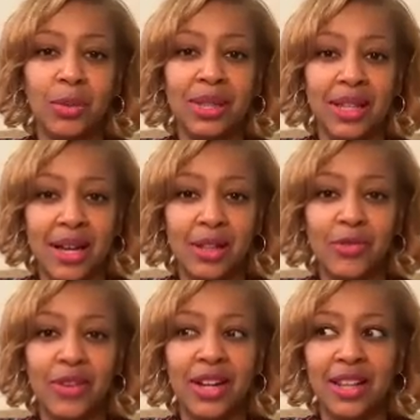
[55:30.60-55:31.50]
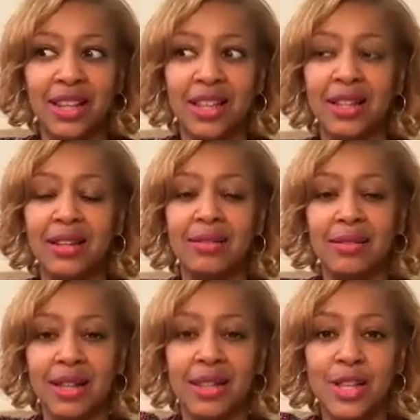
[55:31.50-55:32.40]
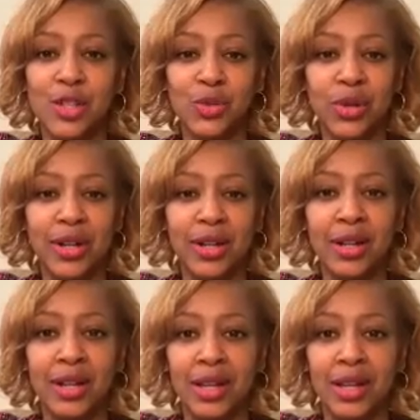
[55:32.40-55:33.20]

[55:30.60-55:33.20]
with the elephant, and then in this one,